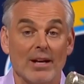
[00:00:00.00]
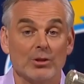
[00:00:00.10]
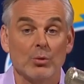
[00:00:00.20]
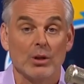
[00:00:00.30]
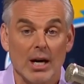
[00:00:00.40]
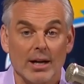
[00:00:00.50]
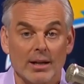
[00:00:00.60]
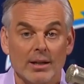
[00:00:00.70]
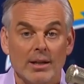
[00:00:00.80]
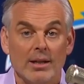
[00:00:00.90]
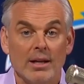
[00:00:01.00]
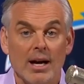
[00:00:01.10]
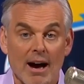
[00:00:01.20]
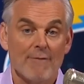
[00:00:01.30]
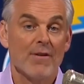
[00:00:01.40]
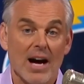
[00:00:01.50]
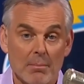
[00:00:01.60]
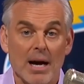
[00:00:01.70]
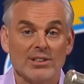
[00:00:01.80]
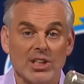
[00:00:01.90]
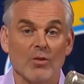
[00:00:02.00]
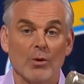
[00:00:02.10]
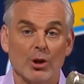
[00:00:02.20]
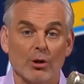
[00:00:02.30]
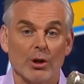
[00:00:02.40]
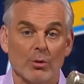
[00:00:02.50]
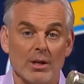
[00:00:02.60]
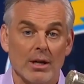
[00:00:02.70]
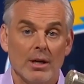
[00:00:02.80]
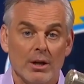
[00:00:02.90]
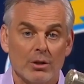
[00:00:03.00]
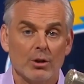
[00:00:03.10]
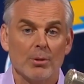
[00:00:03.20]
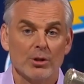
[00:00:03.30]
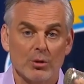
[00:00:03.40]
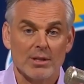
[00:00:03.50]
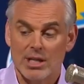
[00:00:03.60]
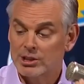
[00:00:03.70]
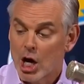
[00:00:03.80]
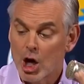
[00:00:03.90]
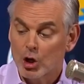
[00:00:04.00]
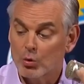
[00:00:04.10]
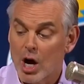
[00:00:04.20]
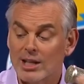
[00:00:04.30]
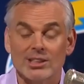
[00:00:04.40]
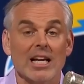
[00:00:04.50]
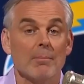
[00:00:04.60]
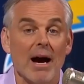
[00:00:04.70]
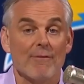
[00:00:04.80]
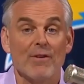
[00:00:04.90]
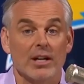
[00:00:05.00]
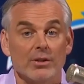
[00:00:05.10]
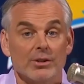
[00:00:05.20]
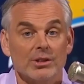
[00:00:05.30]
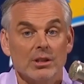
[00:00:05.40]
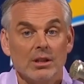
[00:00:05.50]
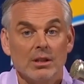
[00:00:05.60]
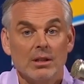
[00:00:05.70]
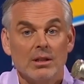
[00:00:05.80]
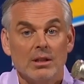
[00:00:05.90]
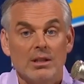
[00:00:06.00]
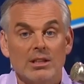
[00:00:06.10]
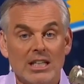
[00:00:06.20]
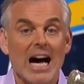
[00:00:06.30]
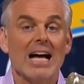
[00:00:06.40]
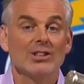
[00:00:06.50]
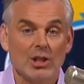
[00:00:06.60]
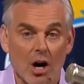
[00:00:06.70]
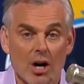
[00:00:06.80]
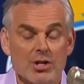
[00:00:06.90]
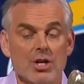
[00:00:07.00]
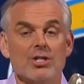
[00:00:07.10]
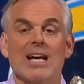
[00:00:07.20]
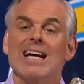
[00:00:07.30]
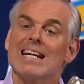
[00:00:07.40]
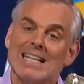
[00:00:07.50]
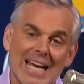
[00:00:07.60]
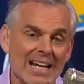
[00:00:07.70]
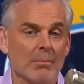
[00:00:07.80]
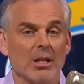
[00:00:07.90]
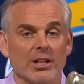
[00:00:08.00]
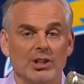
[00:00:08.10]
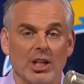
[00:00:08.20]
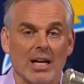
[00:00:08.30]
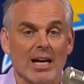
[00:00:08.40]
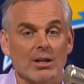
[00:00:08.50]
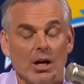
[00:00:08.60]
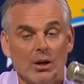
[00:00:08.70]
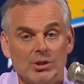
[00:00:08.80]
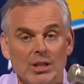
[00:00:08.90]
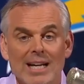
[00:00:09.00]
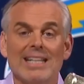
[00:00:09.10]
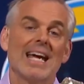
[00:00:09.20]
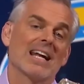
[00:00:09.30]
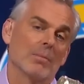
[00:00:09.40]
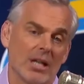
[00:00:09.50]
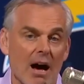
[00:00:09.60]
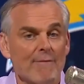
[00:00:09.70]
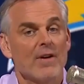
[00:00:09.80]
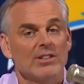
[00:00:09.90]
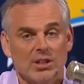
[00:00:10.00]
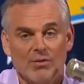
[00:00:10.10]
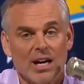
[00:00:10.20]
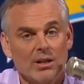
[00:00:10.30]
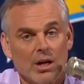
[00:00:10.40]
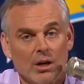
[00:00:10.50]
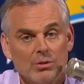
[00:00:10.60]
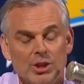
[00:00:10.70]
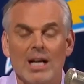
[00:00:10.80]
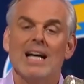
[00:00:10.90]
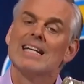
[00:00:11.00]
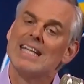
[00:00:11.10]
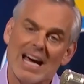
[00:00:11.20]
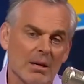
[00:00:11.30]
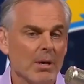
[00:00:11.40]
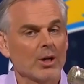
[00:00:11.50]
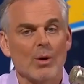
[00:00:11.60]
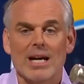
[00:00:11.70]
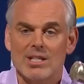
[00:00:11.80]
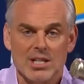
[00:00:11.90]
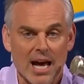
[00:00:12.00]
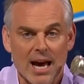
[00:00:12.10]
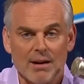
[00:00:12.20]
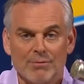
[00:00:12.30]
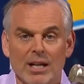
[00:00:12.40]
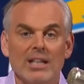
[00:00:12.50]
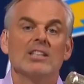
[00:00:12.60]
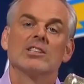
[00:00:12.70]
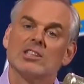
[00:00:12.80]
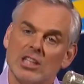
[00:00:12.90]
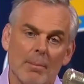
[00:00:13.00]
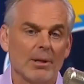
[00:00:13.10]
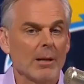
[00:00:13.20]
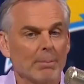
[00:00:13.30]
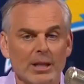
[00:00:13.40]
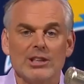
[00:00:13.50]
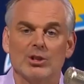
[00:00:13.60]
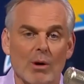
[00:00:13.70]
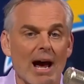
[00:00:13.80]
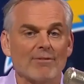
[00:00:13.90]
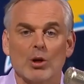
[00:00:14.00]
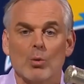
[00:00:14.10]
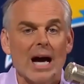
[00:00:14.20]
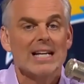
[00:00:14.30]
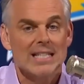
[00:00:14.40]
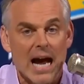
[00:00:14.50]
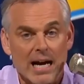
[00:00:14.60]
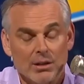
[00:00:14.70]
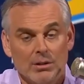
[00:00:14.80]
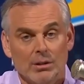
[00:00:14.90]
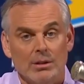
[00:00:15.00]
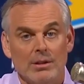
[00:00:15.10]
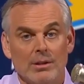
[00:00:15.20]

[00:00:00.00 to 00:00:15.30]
Andrew Luck. I find myself with Herbert doing this, crossing my fingers. God, Chargers, get him a legit head coach. Get him an offensive head coach. Get him a great staff. Somebody please draft a right tackle.